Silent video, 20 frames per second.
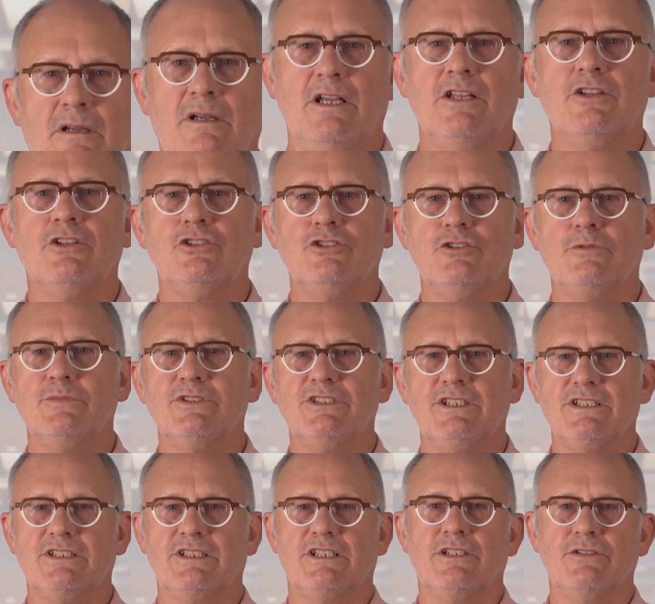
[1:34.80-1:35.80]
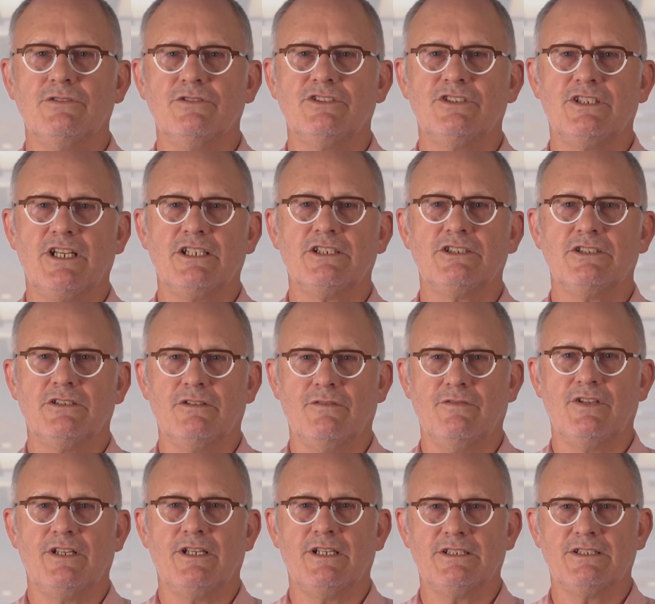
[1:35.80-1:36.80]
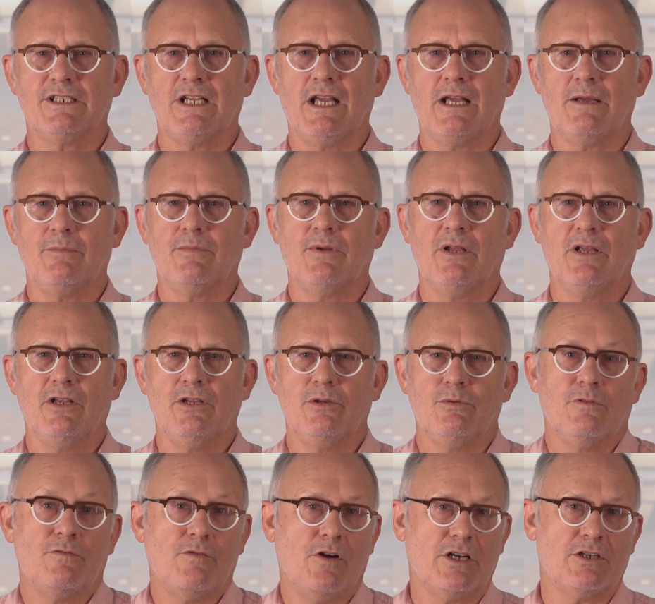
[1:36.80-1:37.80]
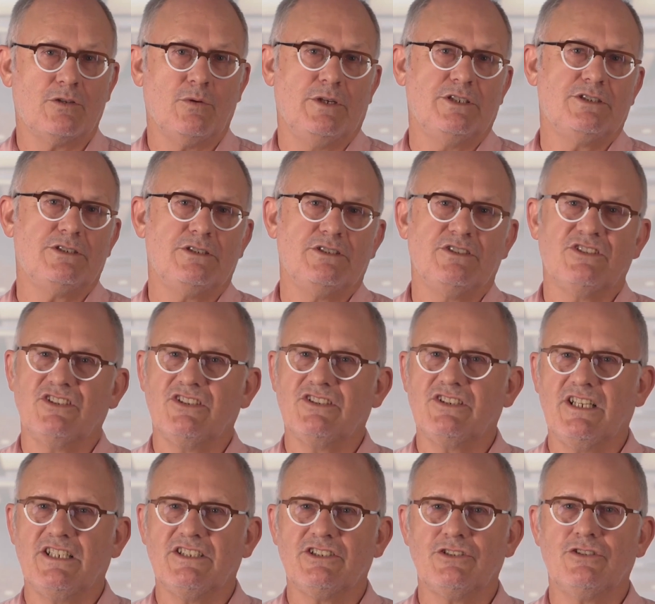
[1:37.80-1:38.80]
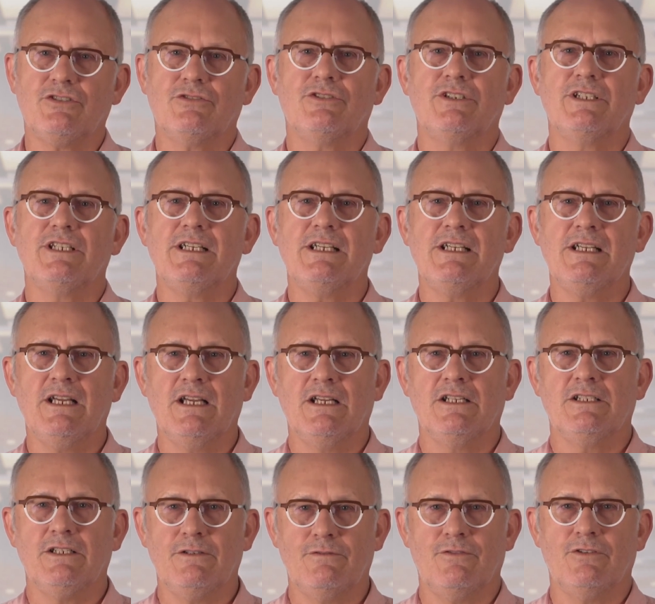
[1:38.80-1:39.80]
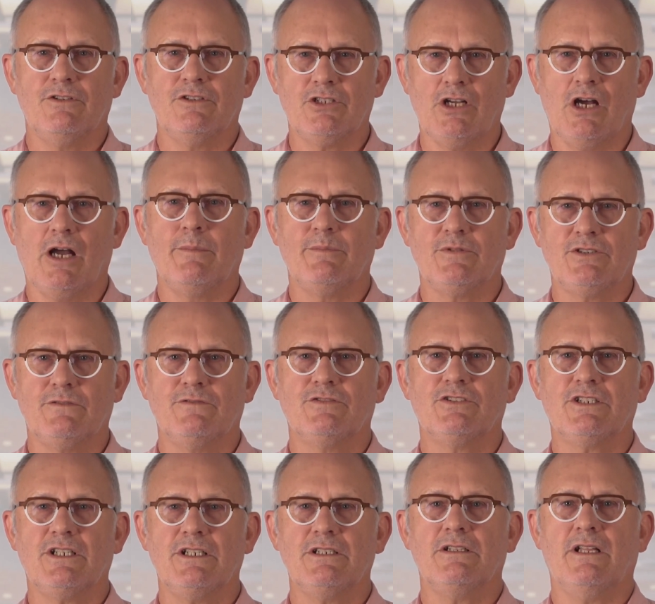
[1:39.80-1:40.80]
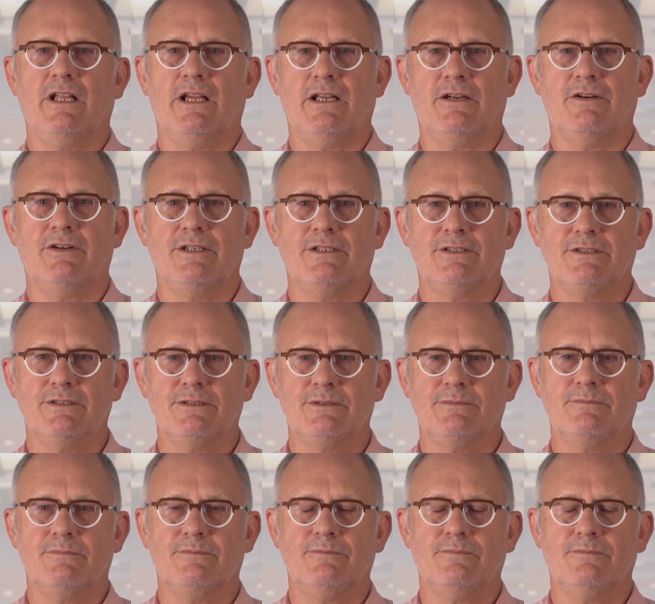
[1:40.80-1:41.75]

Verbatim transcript: In the numeracy skills section of the exam, you will find questions that test three different types of skill areas.